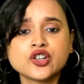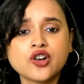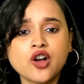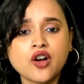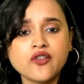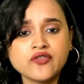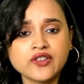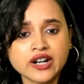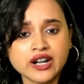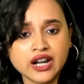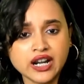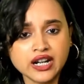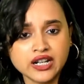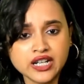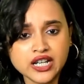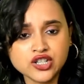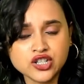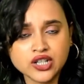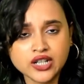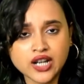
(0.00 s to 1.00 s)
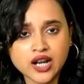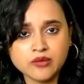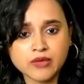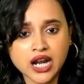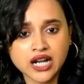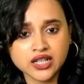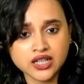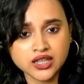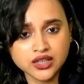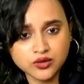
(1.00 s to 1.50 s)
of radiation and
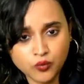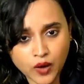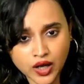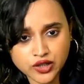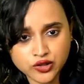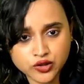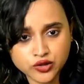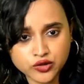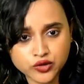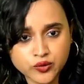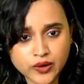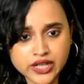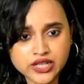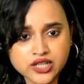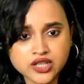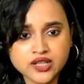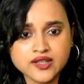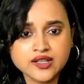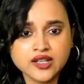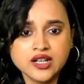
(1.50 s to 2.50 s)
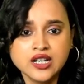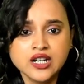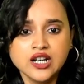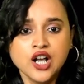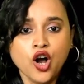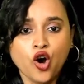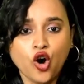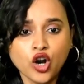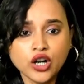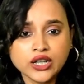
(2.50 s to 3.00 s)
matter 1 to 2 questions.
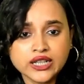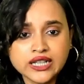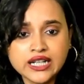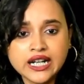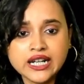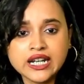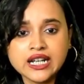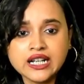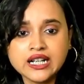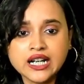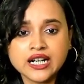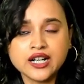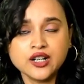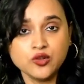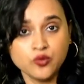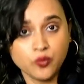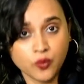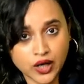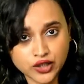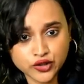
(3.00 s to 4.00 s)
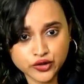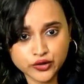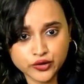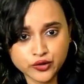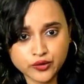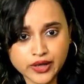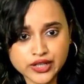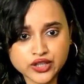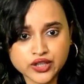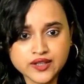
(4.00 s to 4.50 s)
Alternating current 1 to 2
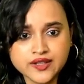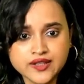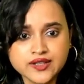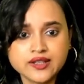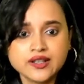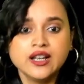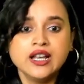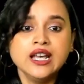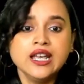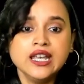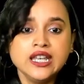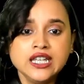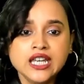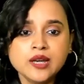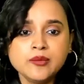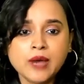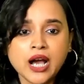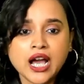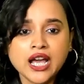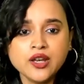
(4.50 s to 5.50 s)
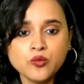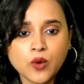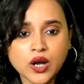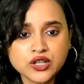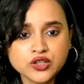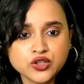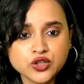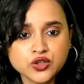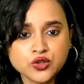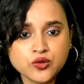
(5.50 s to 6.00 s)
questions. EMI 1
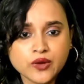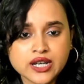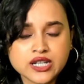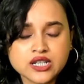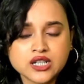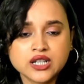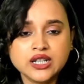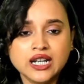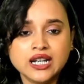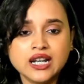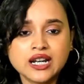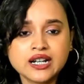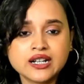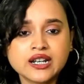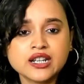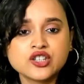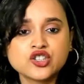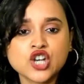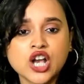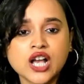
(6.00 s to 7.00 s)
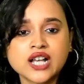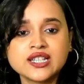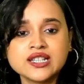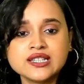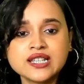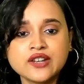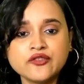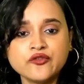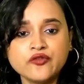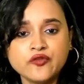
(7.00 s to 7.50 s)
to 2 questions. Electric charges
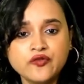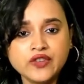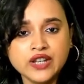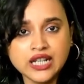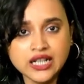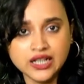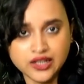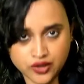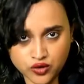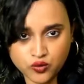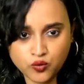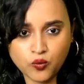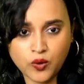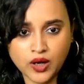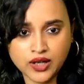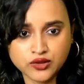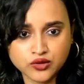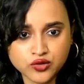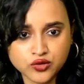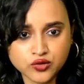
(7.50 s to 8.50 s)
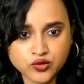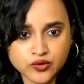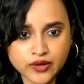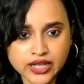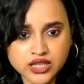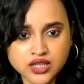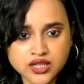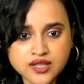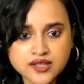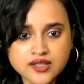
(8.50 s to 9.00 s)
and field 1 to 2
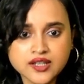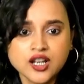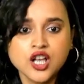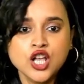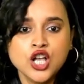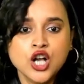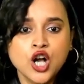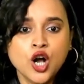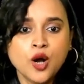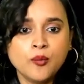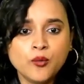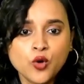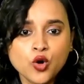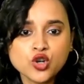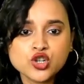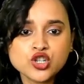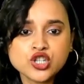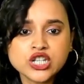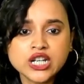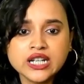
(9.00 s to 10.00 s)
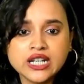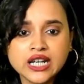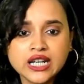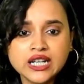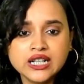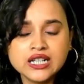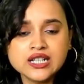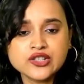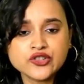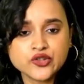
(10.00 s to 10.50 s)
questions. Motion in
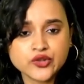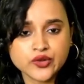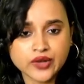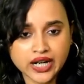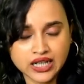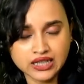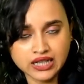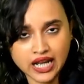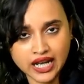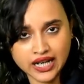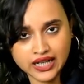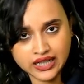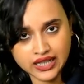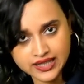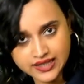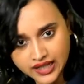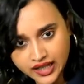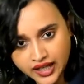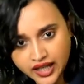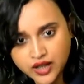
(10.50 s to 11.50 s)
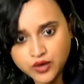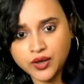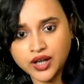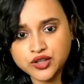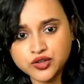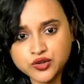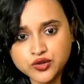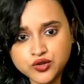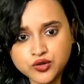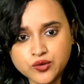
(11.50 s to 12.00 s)
a straight line is again 1
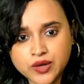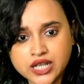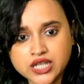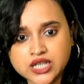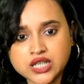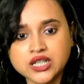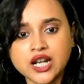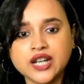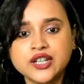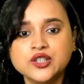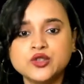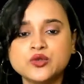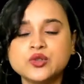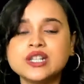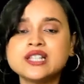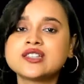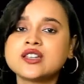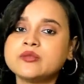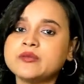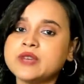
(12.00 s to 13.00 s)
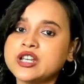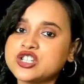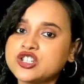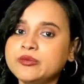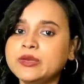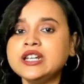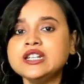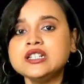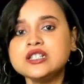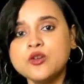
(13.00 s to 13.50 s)
to 2 questions, and units and
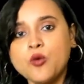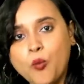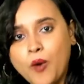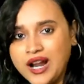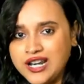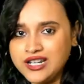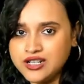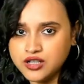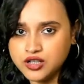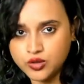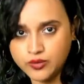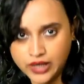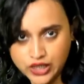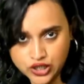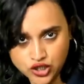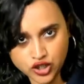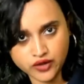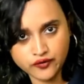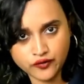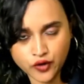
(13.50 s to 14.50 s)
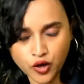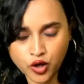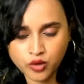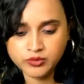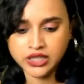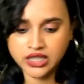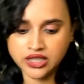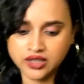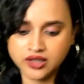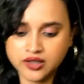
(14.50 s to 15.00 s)
measurement 1 question from
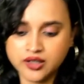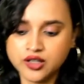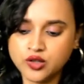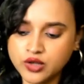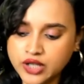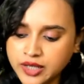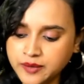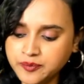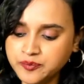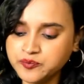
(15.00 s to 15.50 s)
here. Okay.